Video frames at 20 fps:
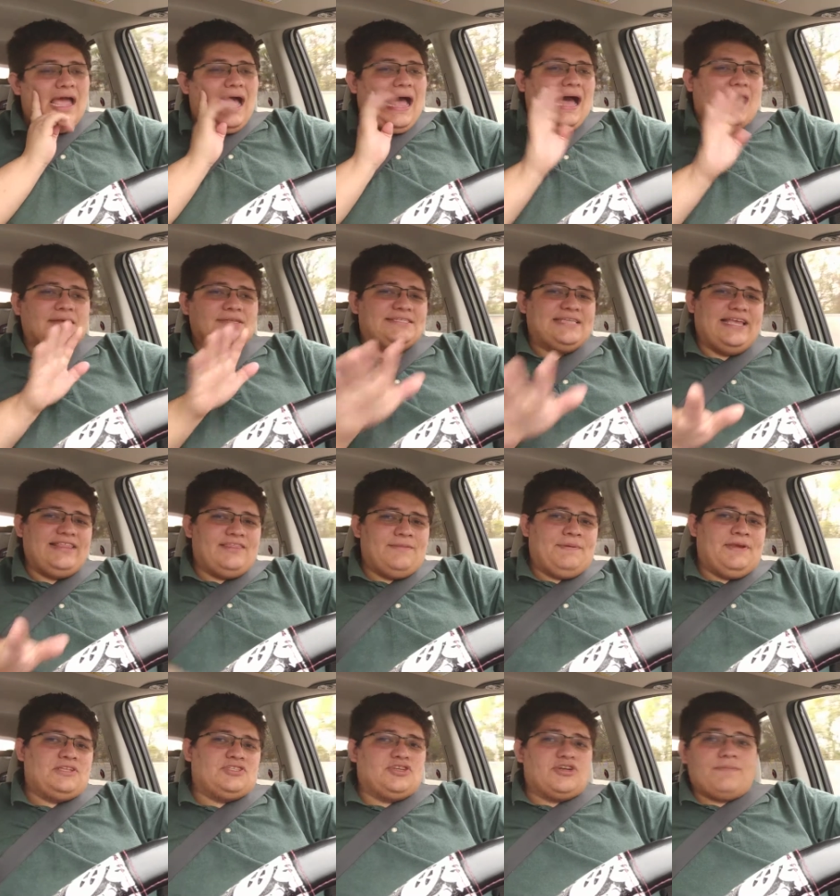I'll set the
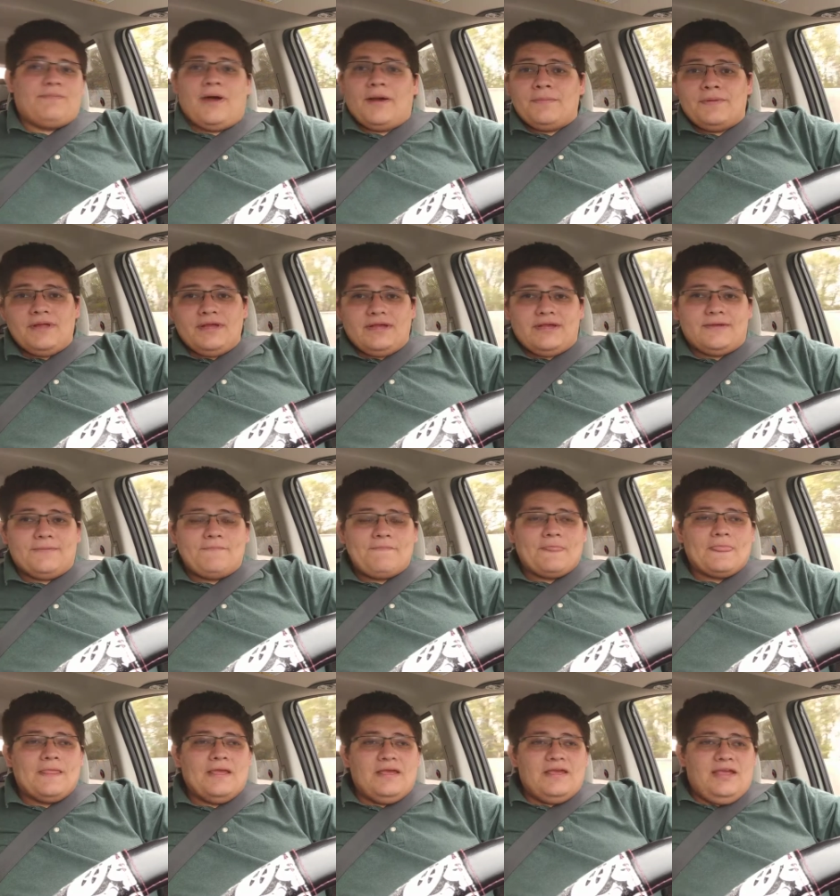picture to public
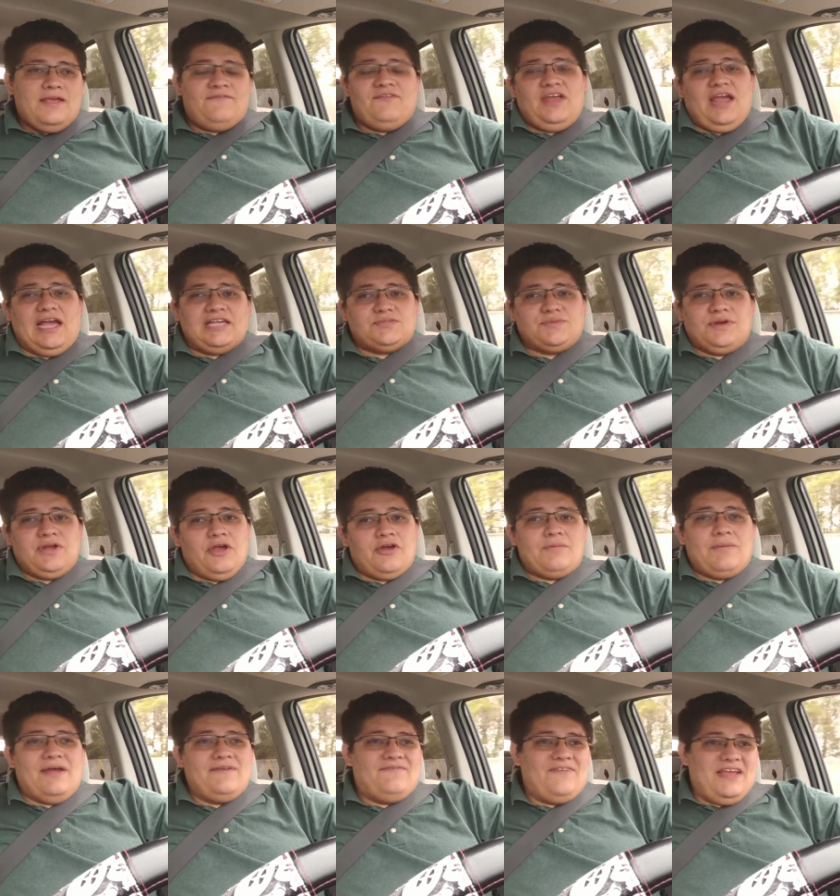if you guys want to go
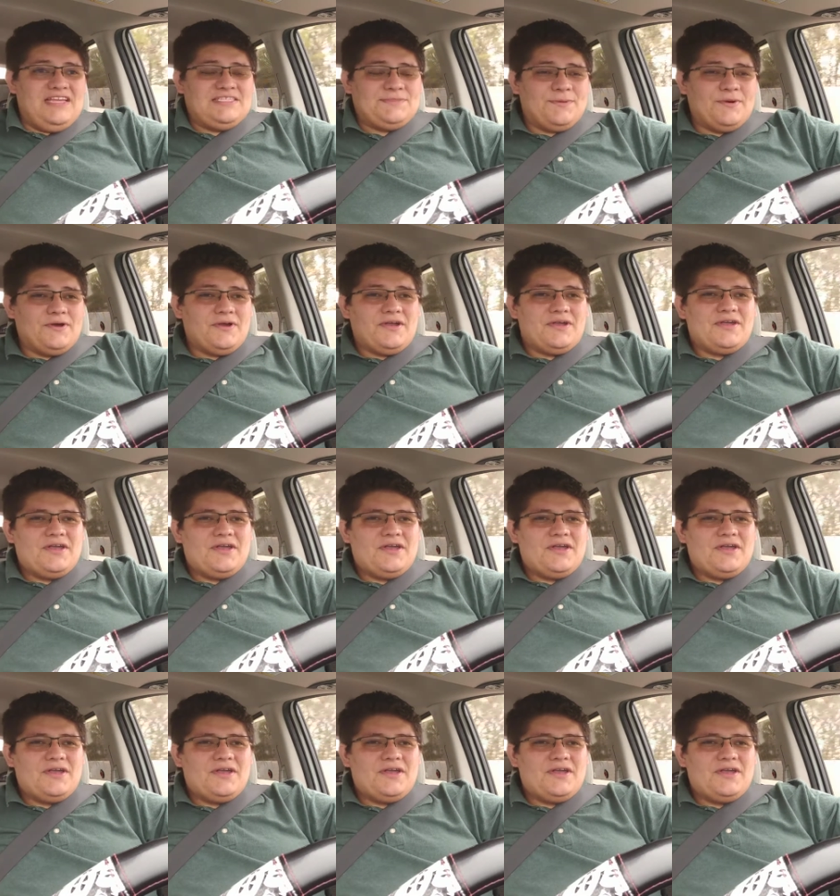to my Facebook.